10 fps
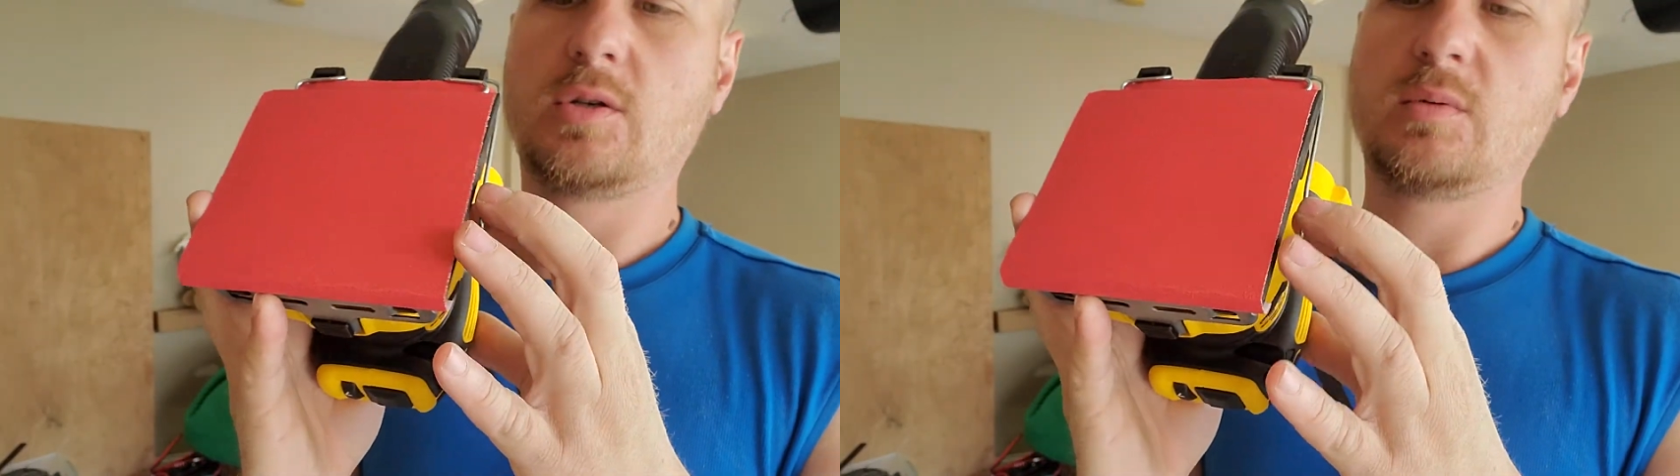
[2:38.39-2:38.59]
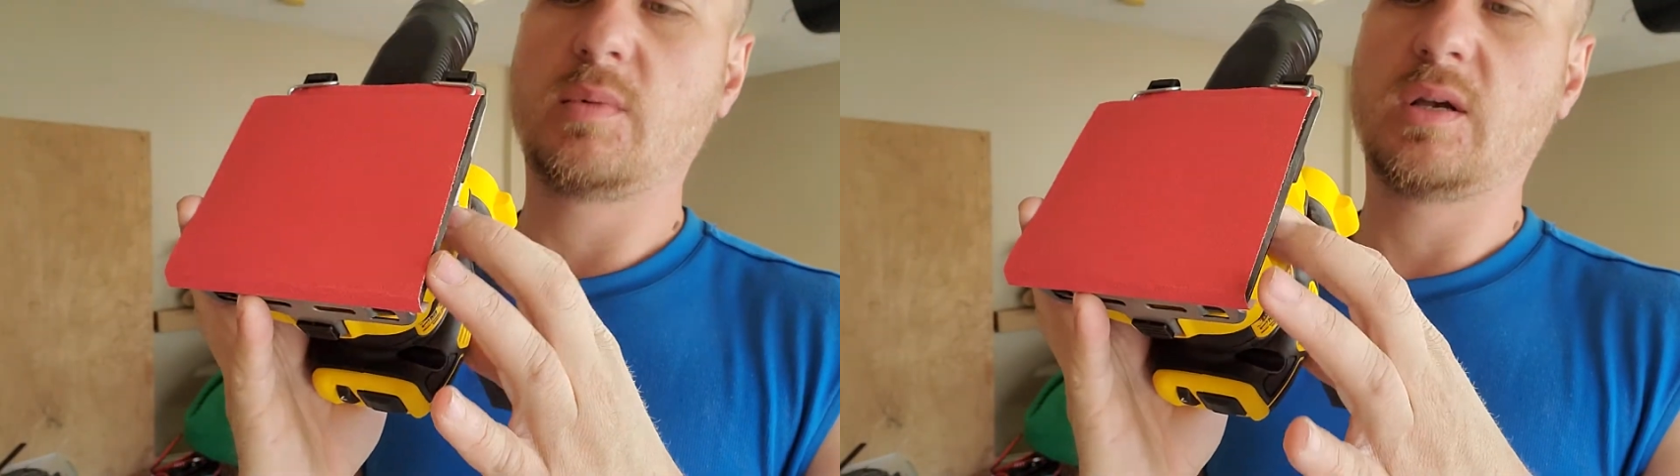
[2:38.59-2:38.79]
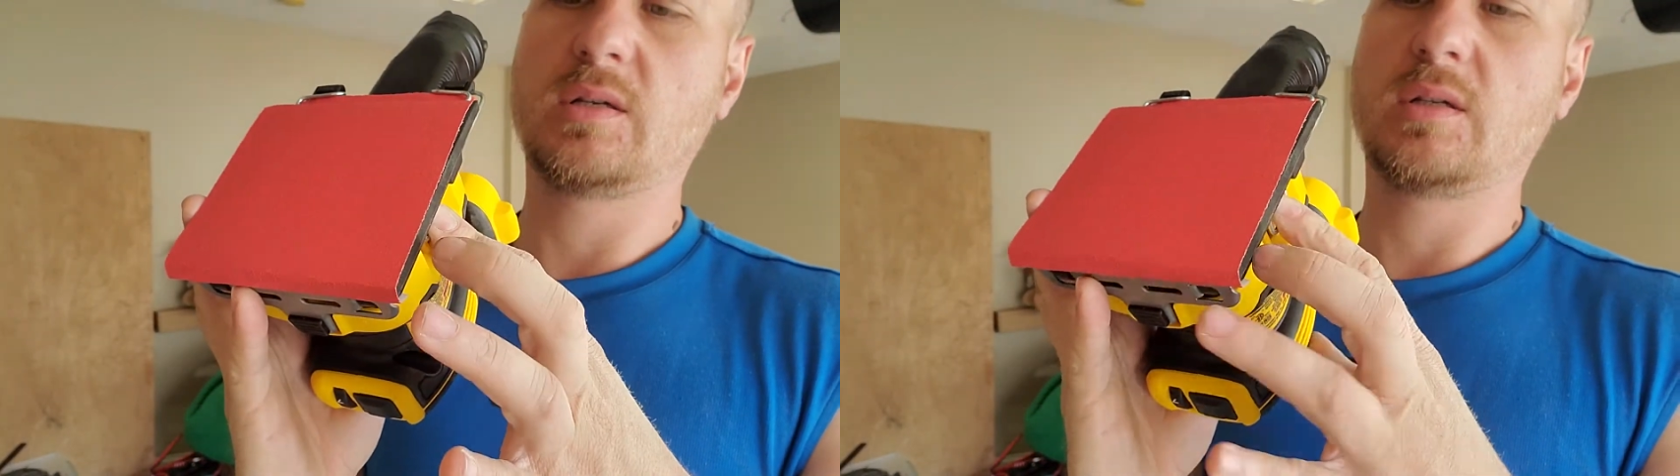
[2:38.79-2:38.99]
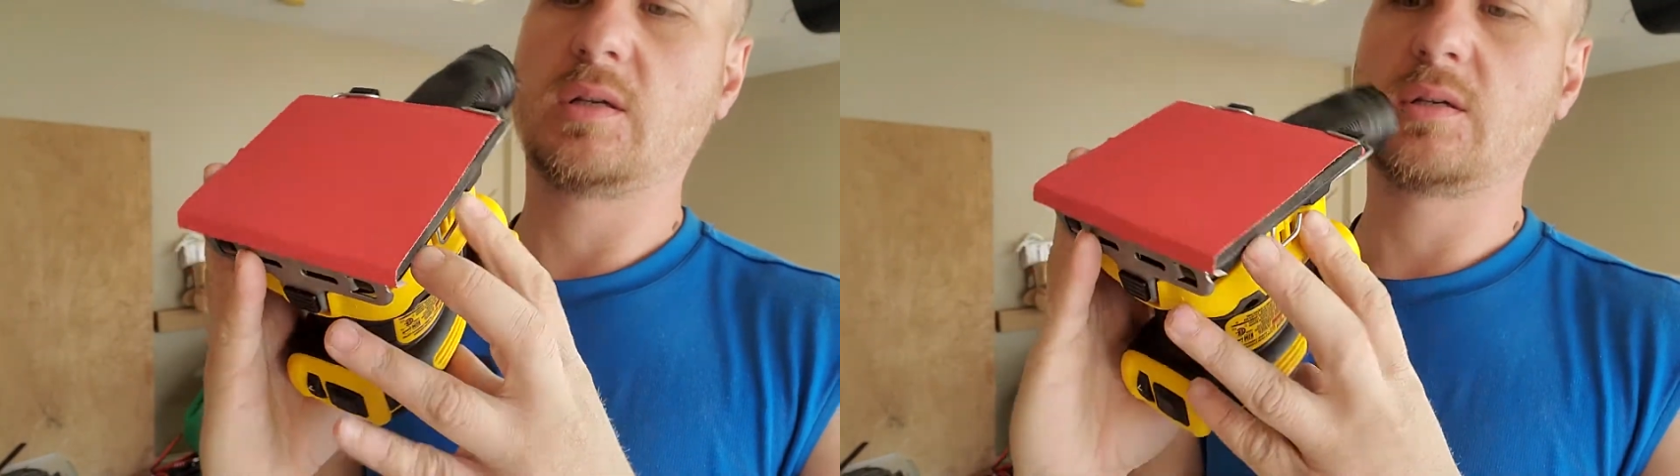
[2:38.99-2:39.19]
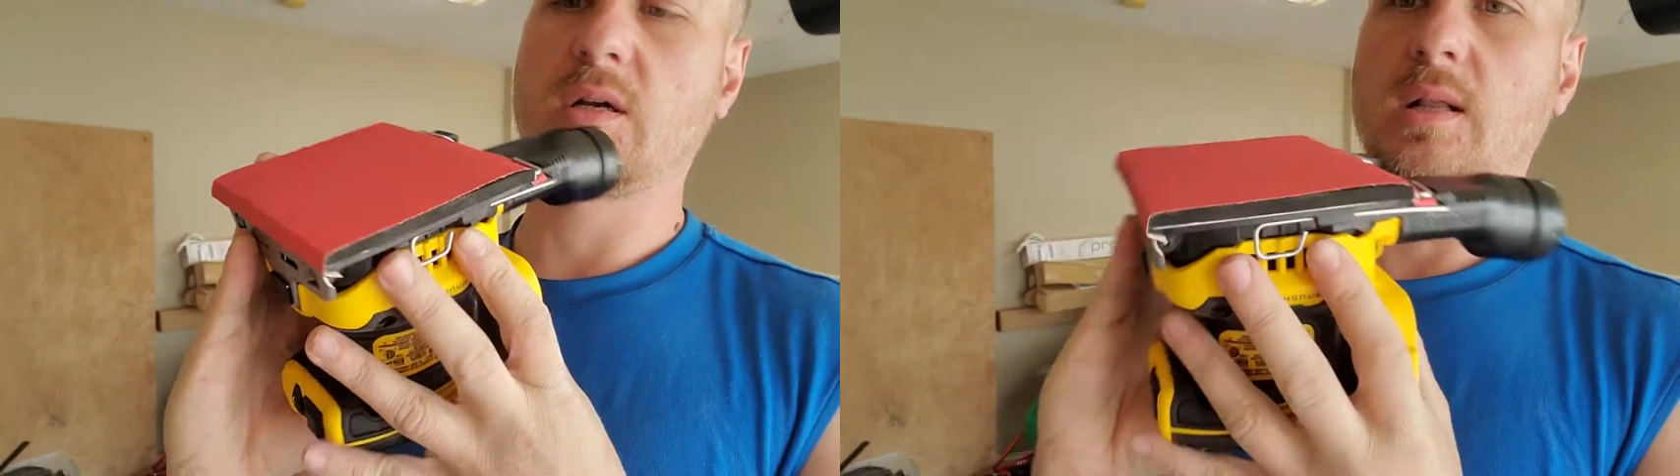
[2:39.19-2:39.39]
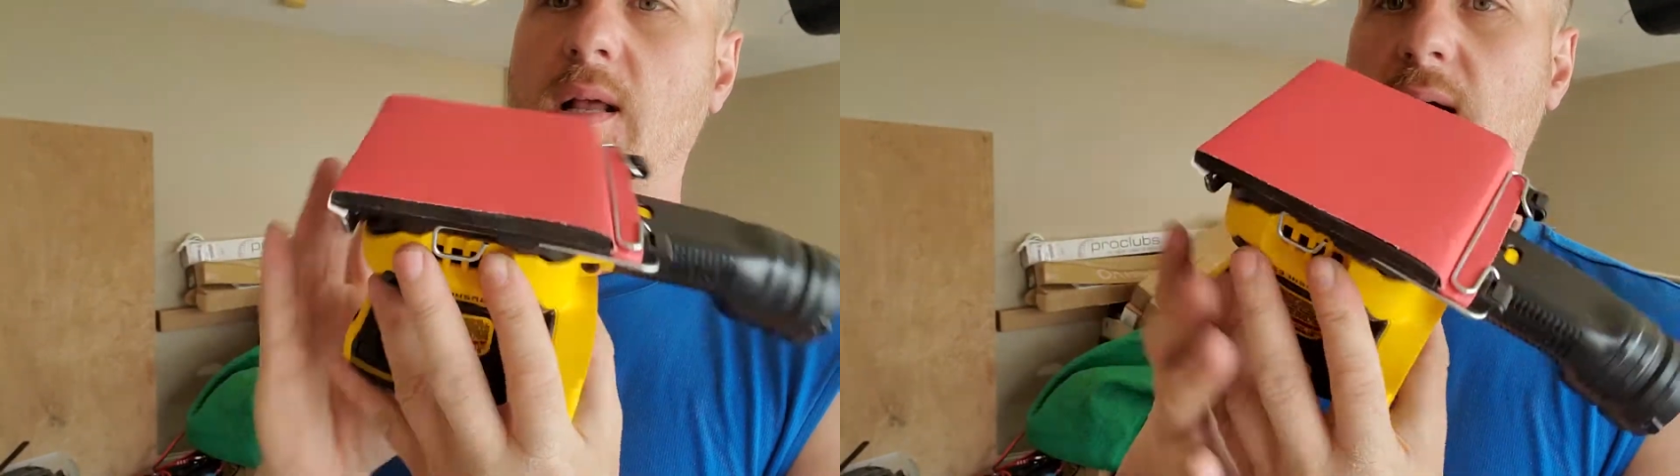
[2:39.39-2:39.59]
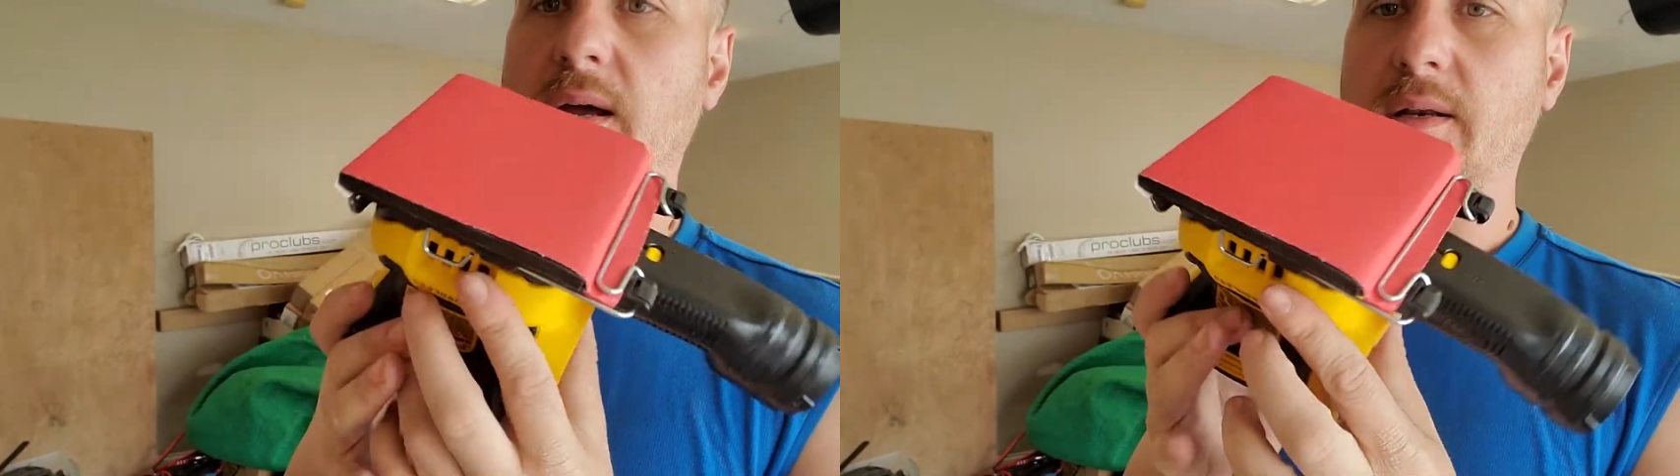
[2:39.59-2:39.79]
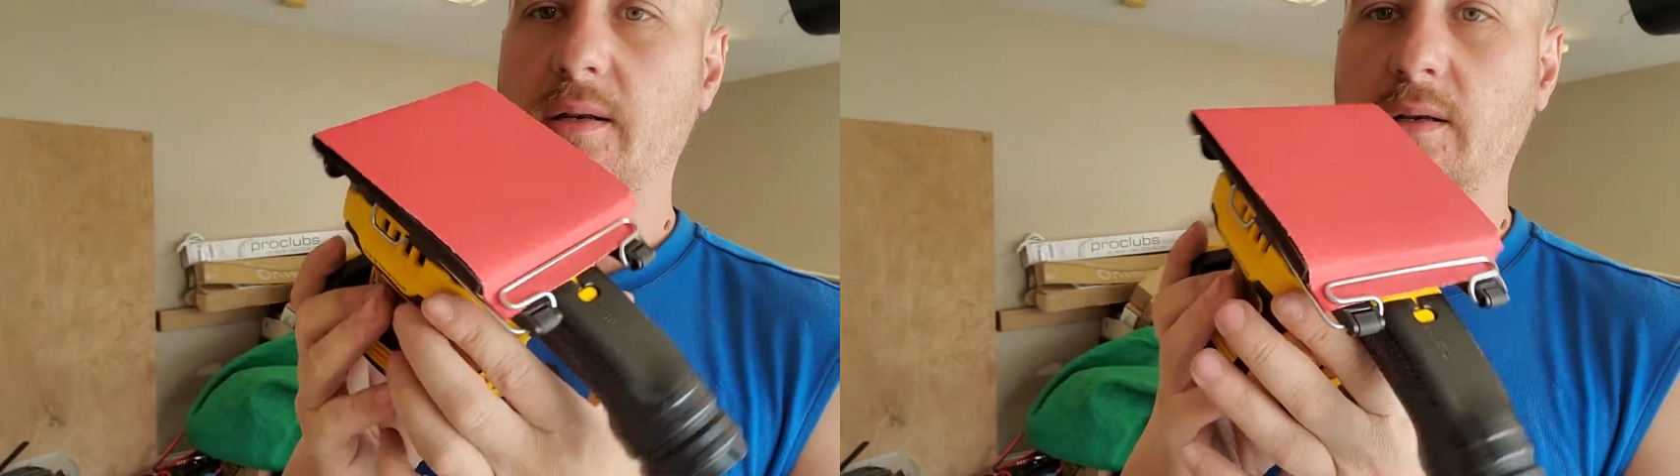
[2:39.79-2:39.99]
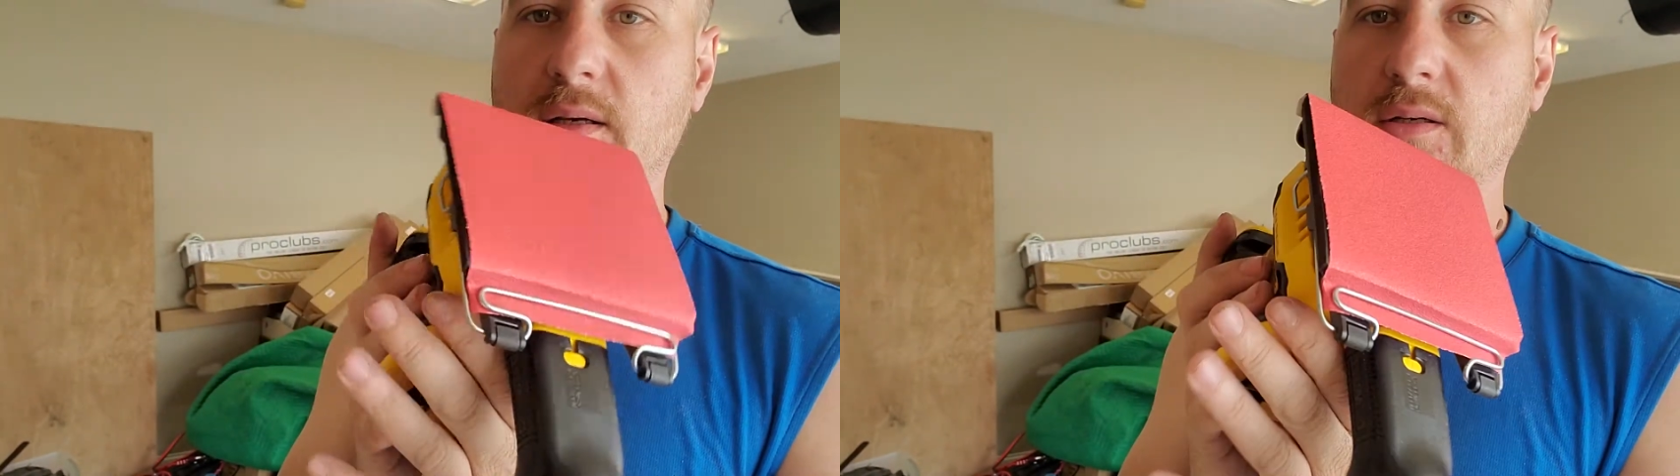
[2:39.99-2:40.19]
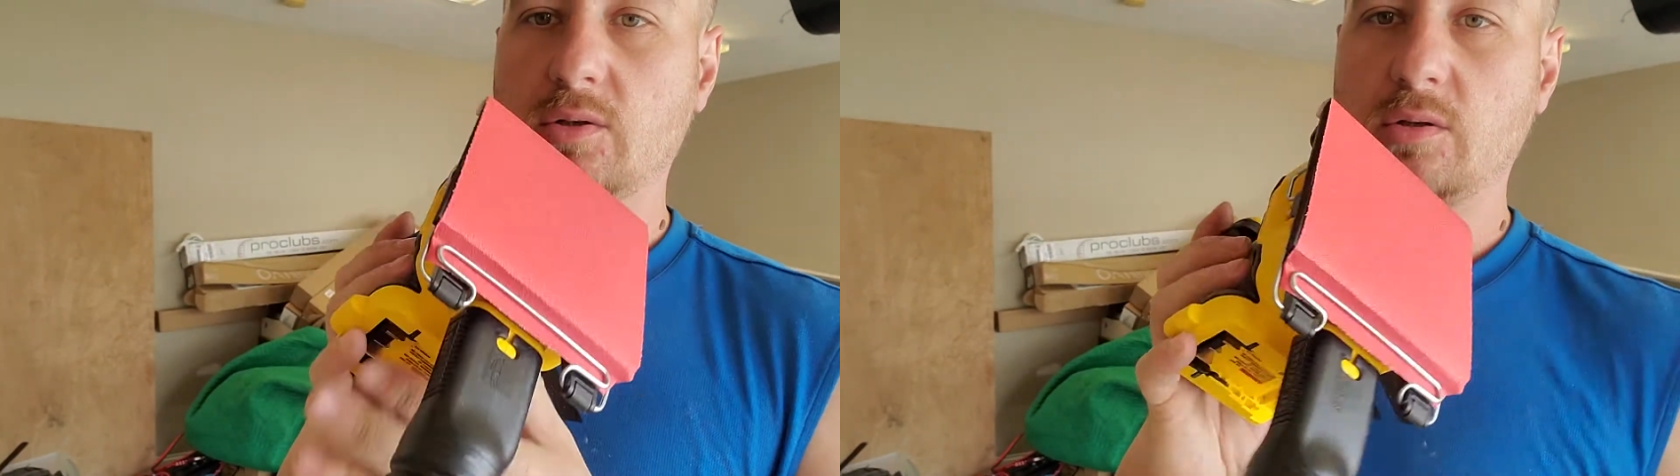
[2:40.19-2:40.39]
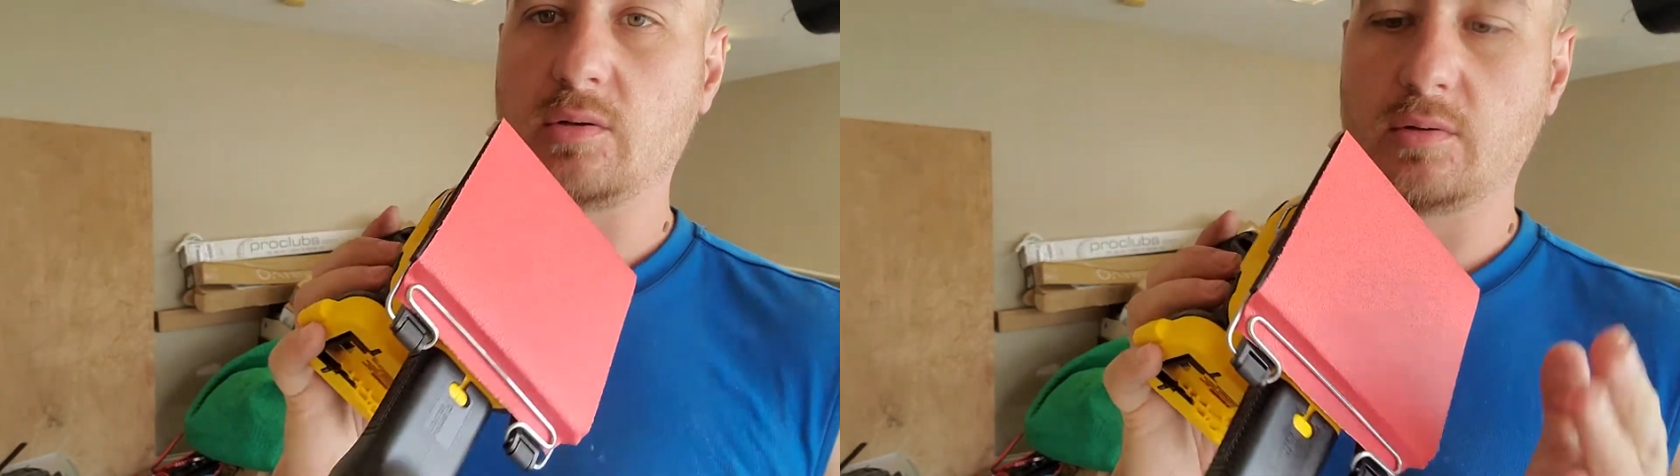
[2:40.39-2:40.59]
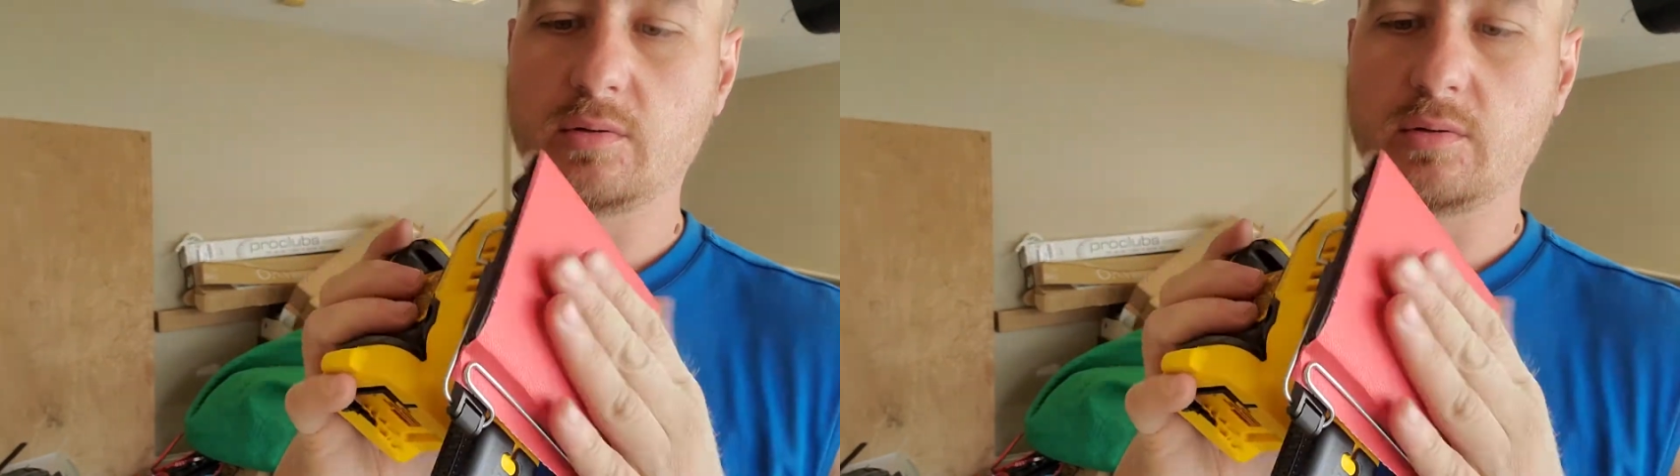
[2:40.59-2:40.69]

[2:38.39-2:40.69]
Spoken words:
just makes things a lot easier